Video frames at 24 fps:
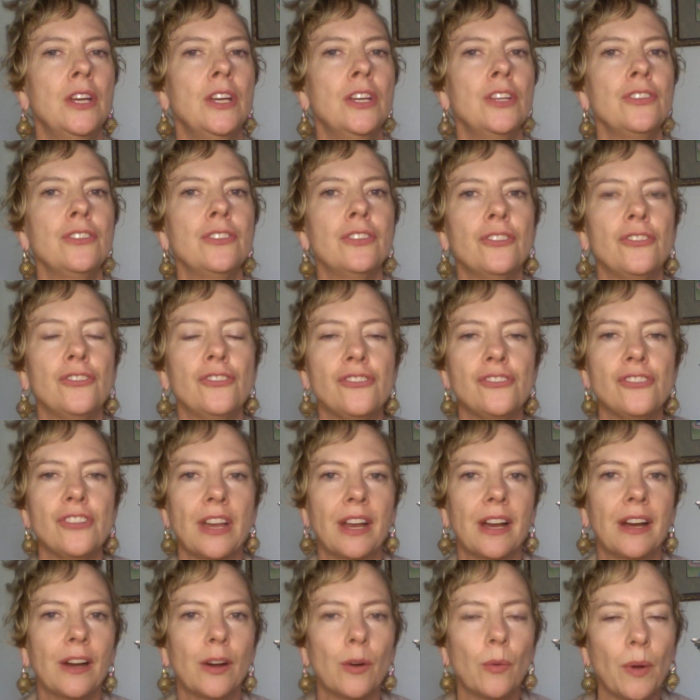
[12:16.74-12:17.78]
to
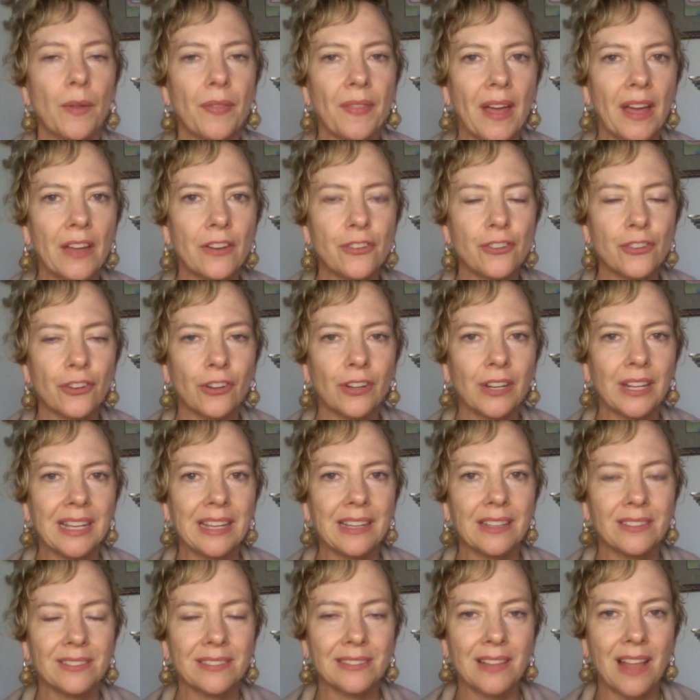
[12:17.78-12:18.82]
share what that
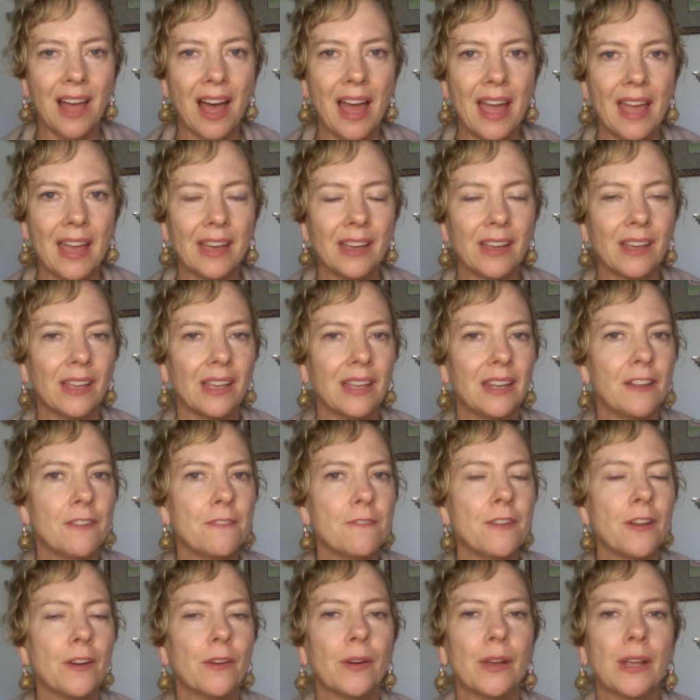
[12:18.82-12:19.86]
journey is like in a
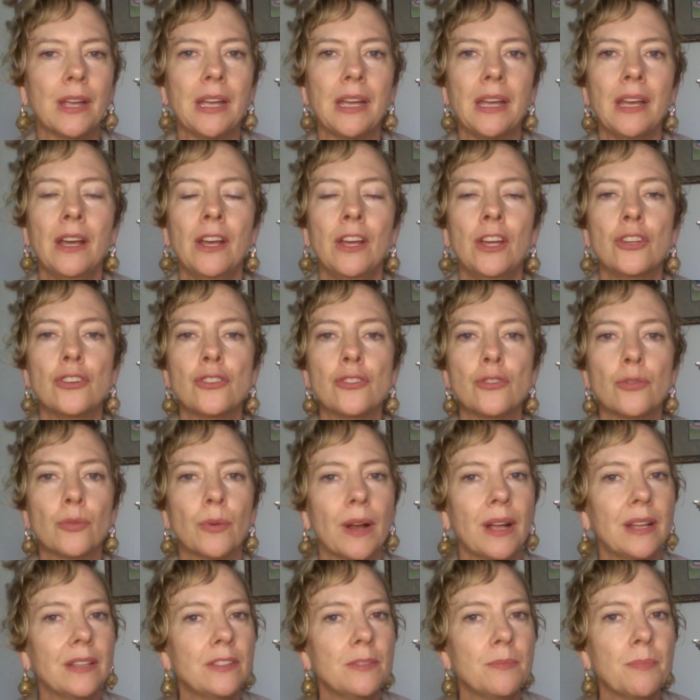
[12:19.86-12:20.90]
very
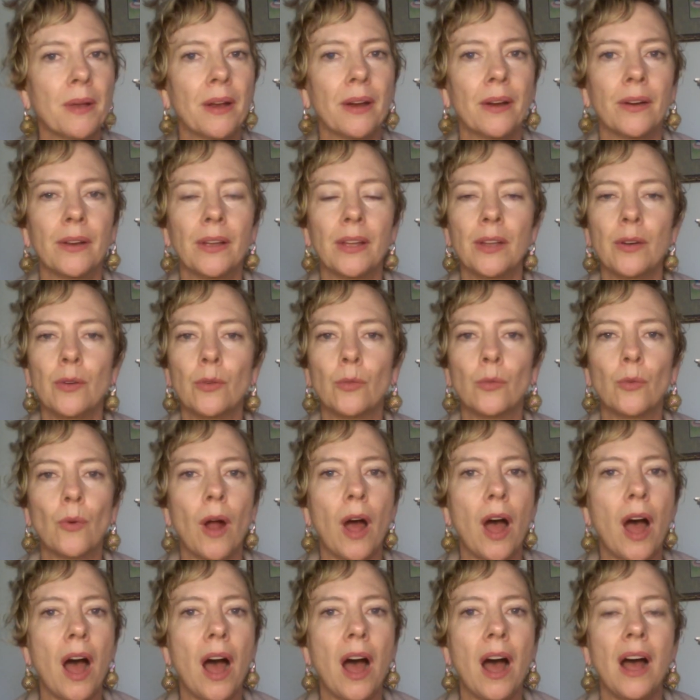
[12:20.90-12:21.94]
transparent,
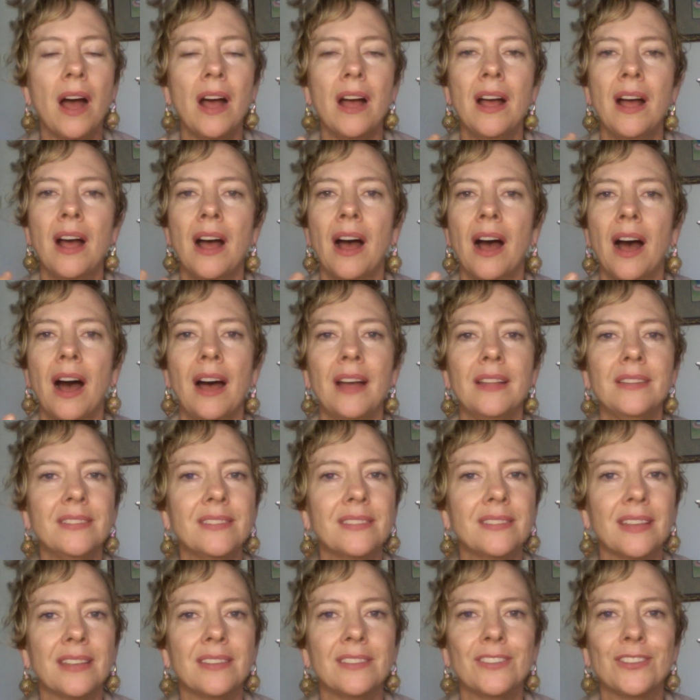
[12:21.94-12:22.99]
raw,
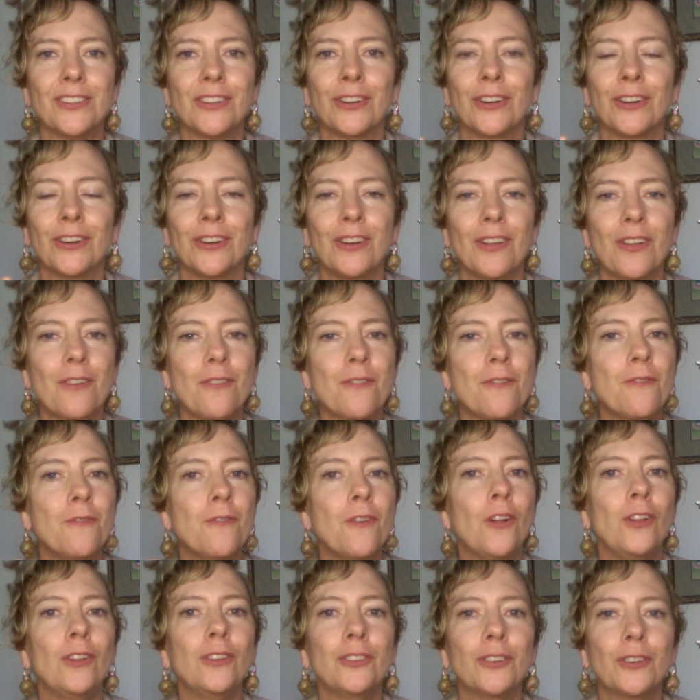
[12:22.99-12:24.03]
uncensored,
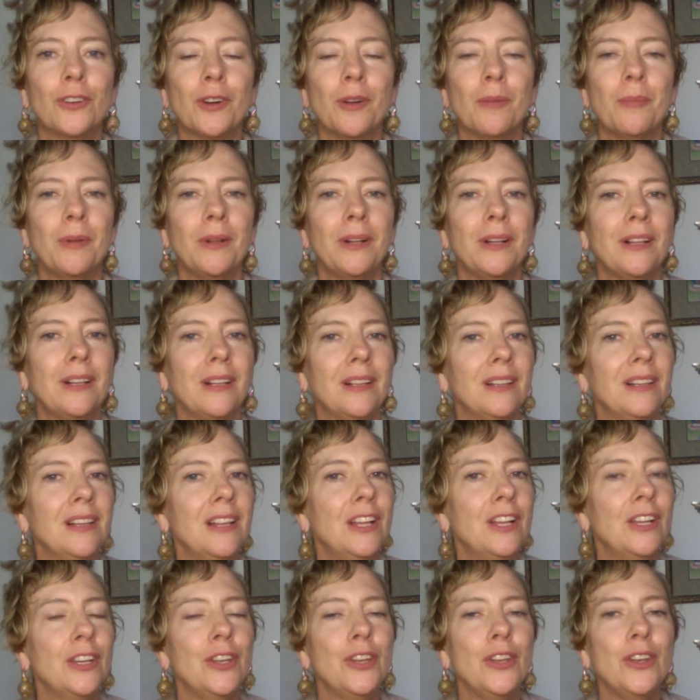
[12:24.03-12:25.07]
vulnerable,
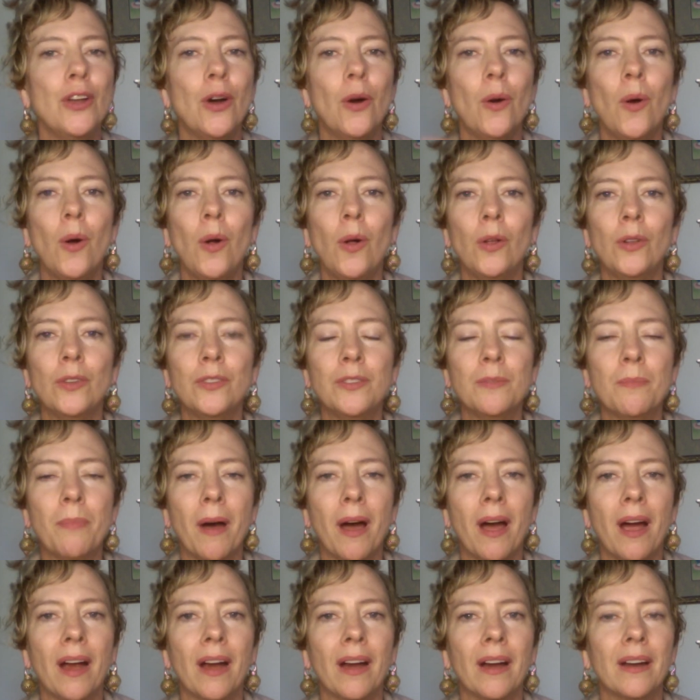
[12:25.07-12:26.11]
no holds
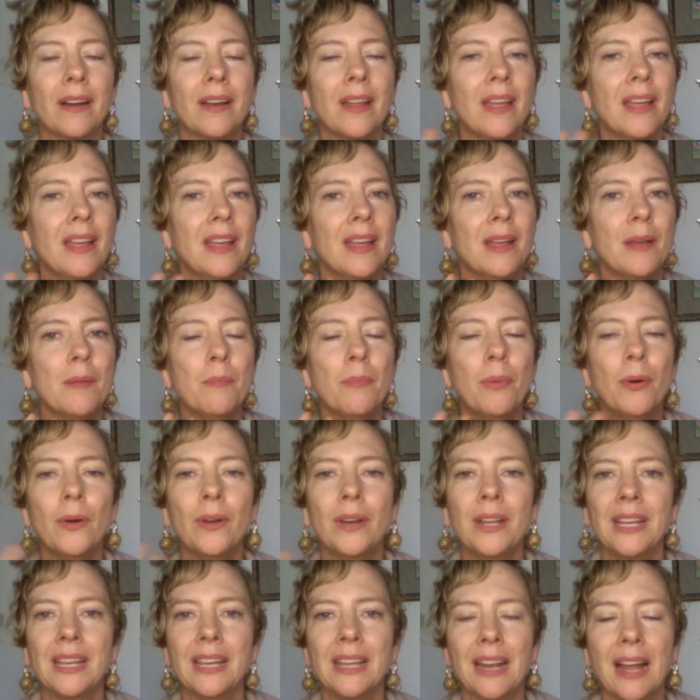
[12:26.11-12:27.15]
barred,
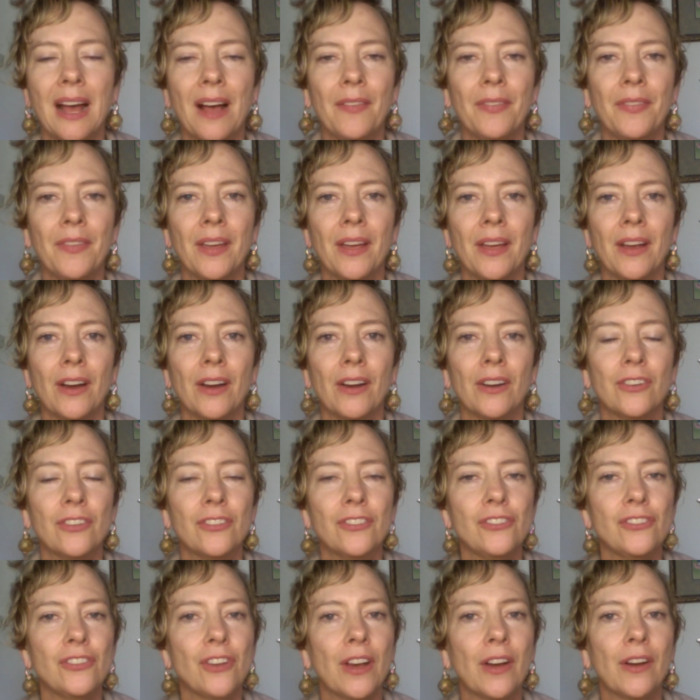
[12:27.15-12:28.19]
putting it out there,
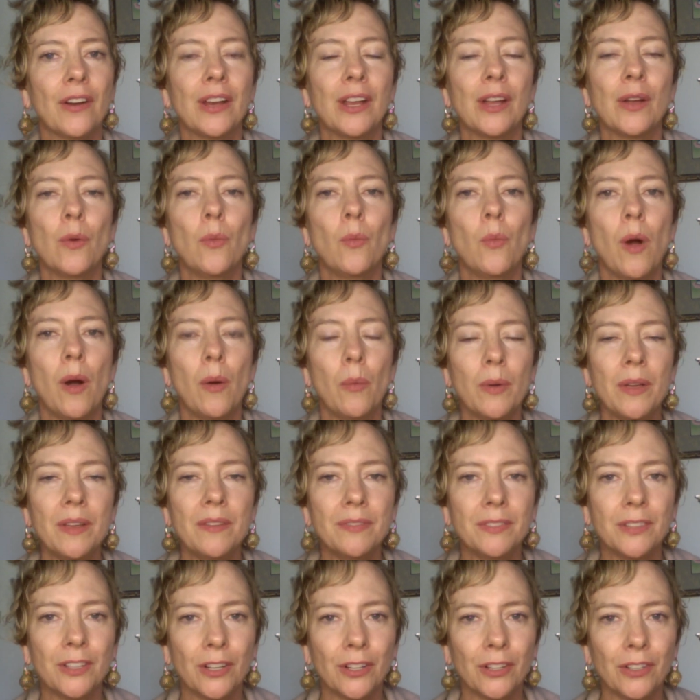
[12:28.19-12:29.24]
sharing what we've
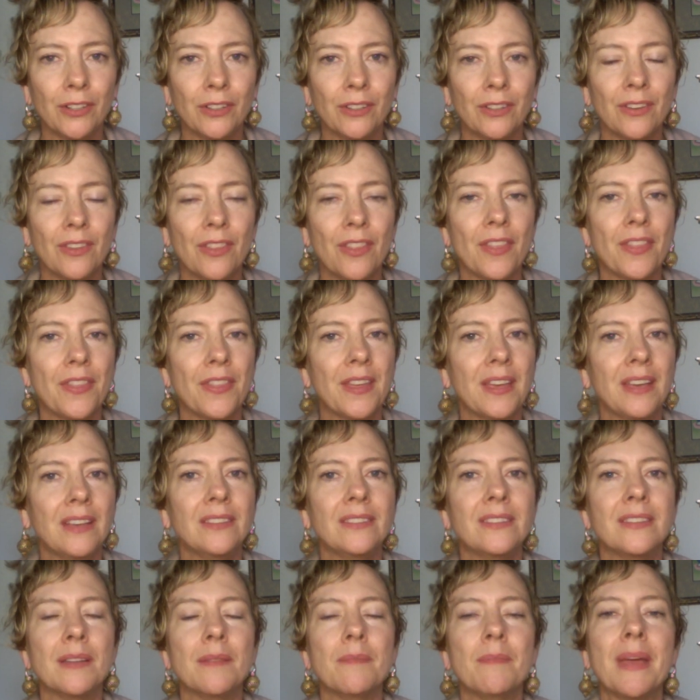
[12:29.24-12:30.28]
learned, the
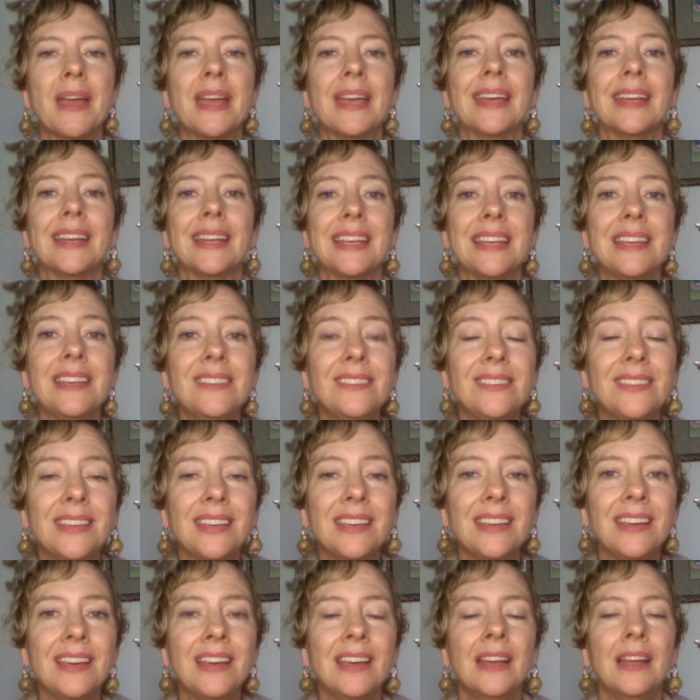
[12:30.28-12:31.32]
things that make it
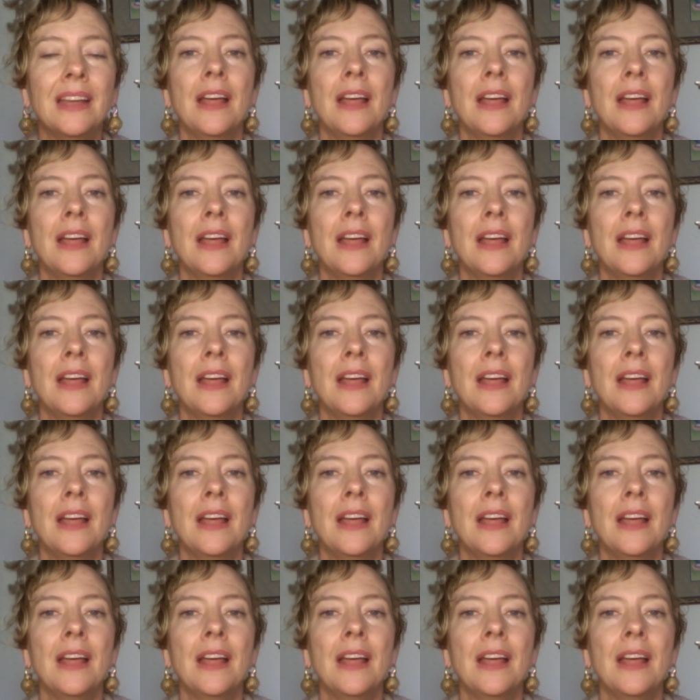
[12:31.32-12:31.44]
easy,